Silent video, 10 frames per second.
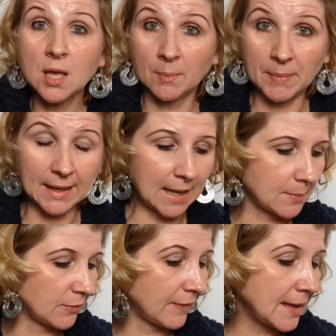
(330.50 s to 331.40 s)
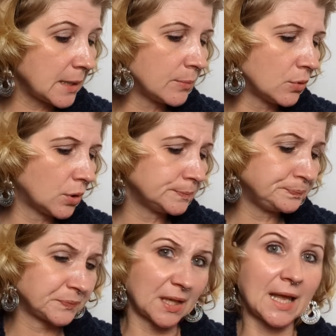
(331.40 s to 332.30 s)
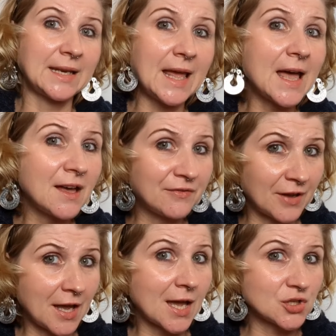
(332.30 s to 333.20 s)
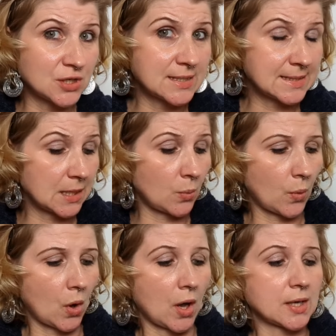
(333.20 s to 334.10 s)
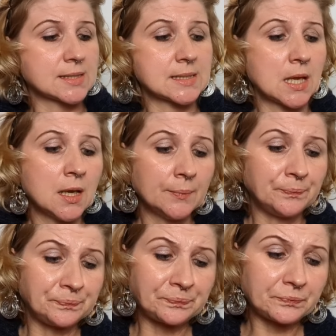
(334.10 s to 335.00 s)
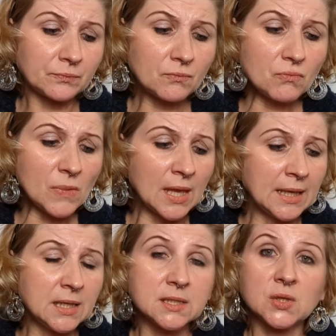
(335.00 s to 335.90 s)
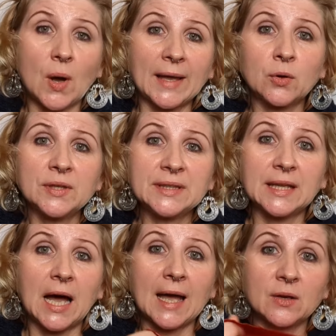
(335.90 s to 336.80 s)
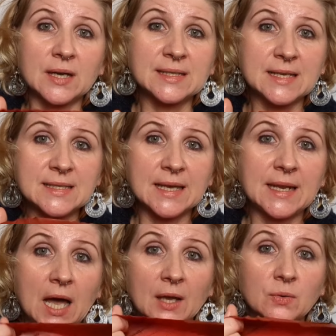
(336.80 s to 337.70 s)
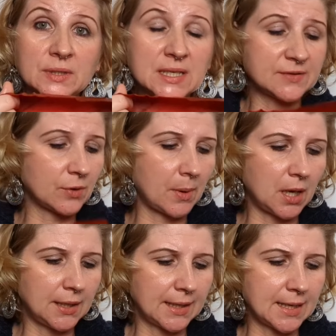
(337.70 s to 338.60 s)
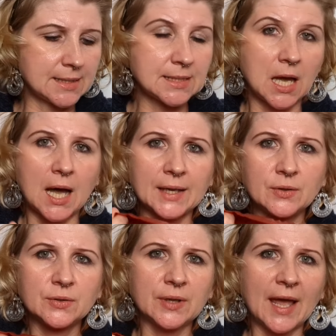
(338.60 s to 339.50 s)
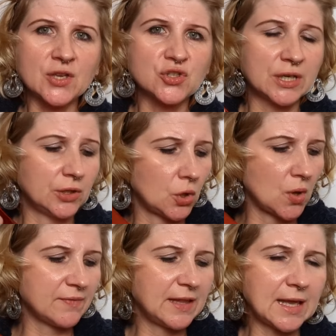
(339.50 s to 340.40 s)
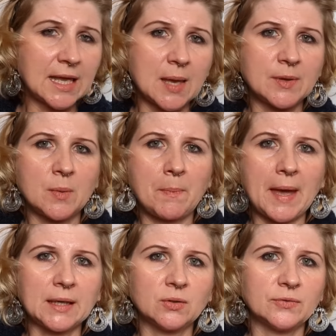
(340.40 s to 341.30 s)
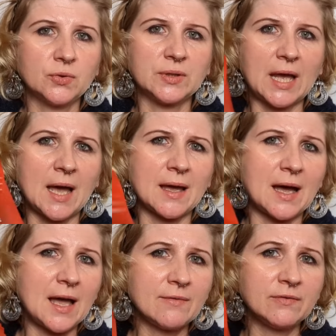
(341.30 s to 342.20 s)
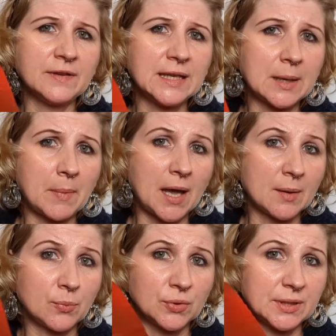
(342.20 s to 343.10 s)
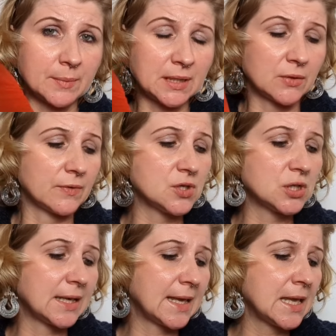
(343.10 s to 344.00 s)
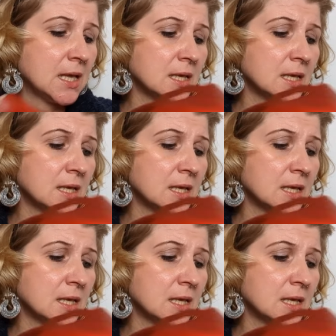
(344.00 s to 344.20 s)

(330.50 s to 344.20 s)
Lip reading: became available, and that air fryer actually still works. So I got, as I said, I got these from Aldi's. I don't actually know if they came in a packet of two. I have a feeling I might have bought them individually,